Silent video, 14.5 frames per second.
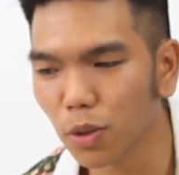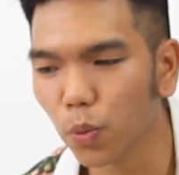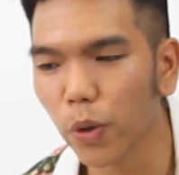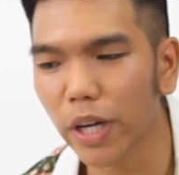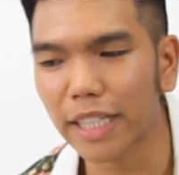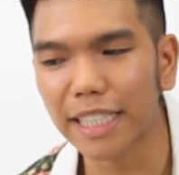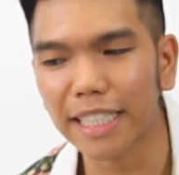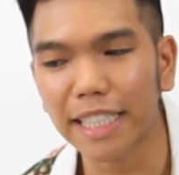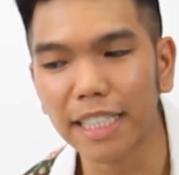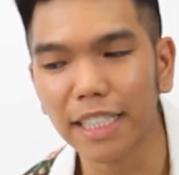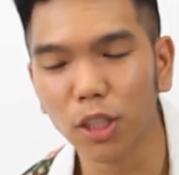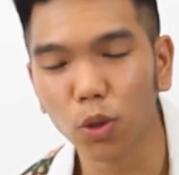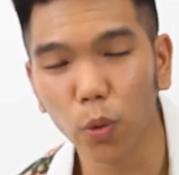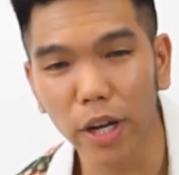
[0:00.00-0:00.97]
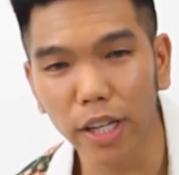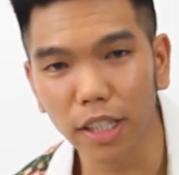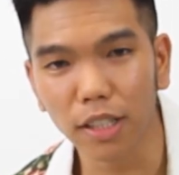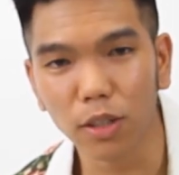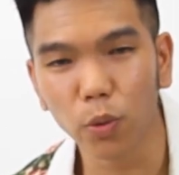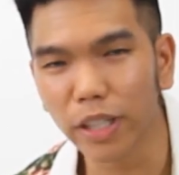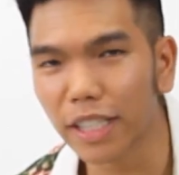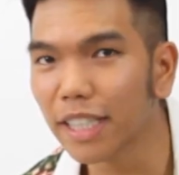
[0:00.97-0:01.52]

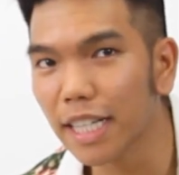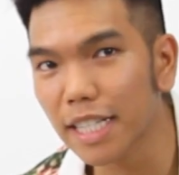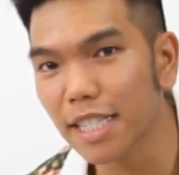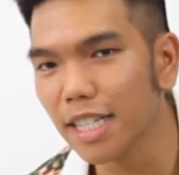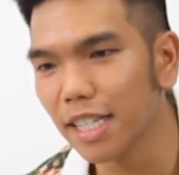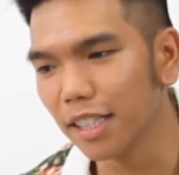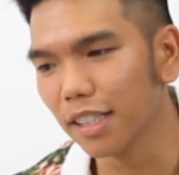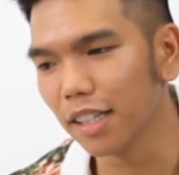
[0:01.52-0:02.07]
2019